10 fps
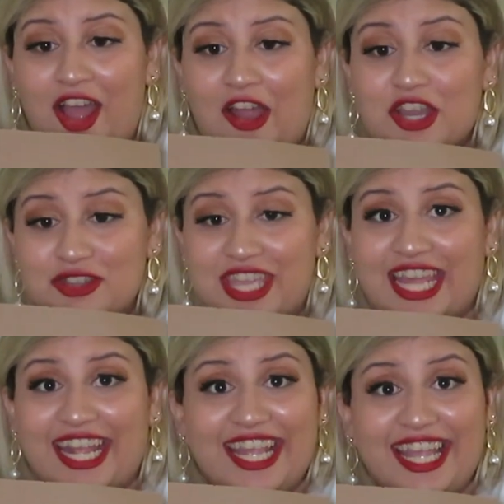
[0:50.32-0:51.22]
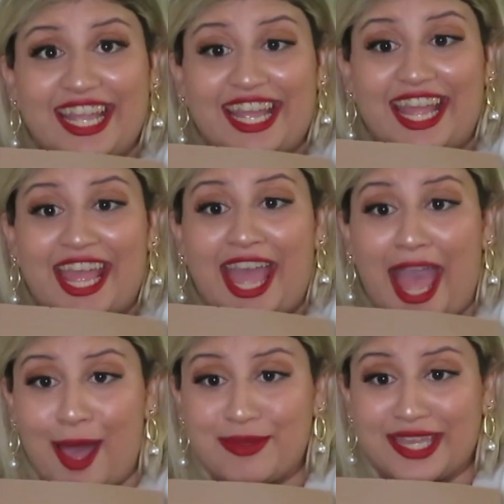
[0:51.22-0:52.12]
Are you kidding?
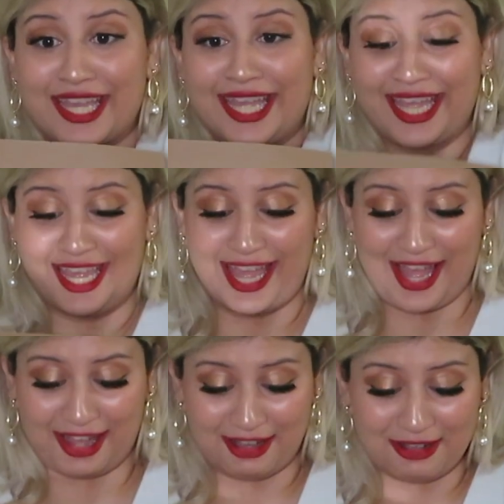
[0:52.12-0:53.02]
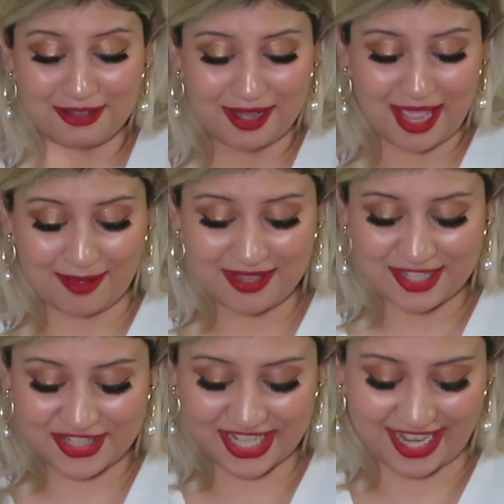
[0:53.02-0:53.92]
Abby.
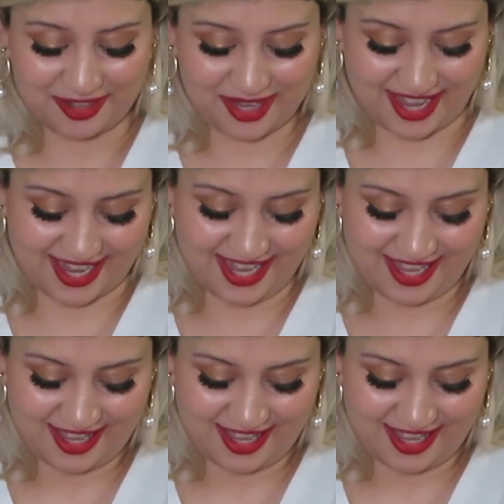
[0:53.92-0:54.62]
OMG. Okay.